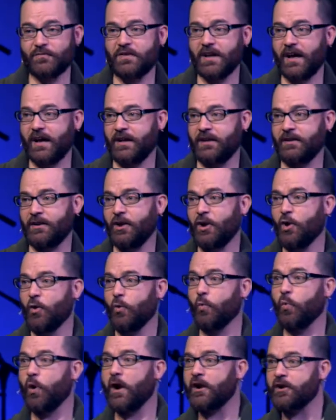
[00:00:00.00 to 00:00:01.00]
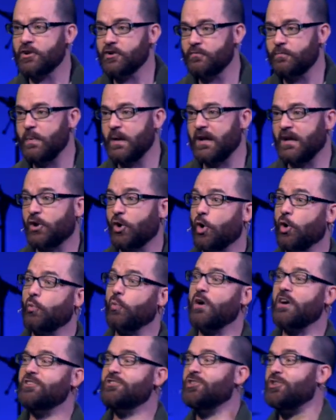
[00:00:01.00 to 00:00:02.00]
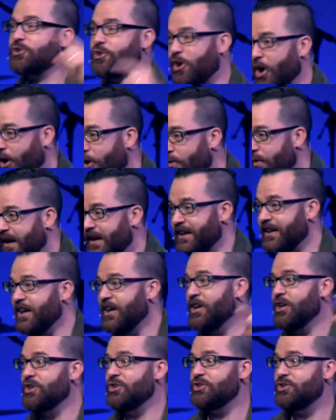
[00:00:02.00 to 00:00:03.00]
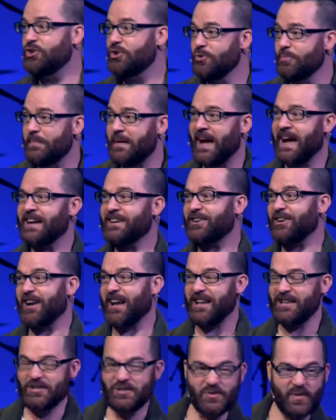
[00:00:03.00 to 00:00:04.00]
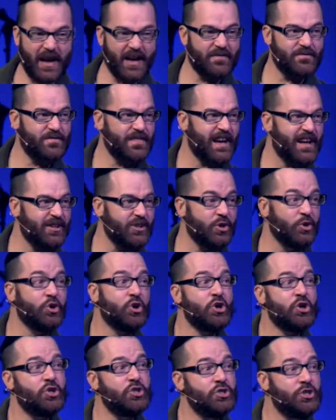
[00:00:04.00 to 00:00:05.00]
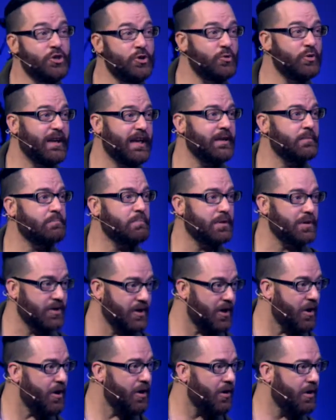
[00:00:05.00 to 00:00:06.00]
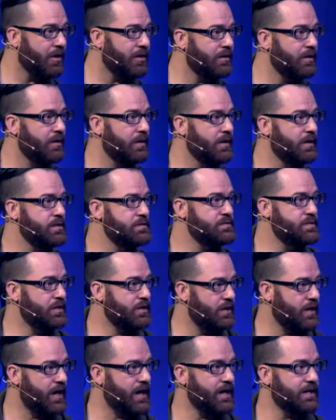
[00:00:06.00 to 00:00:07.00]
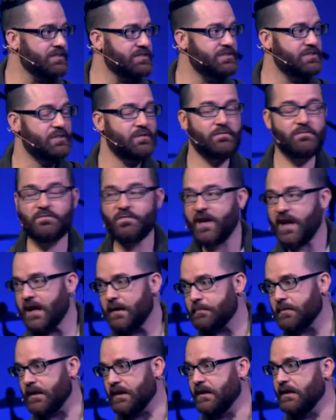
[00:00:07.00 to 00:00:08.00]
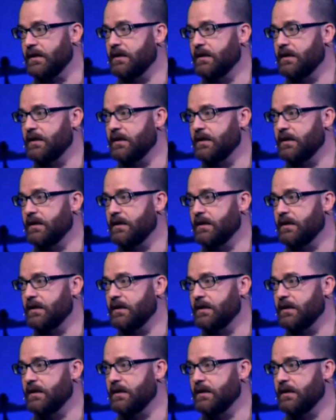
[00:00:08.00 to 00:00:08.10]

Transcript: done, where you've been, or where you're going, you matter and you have value. You can belong to God's family.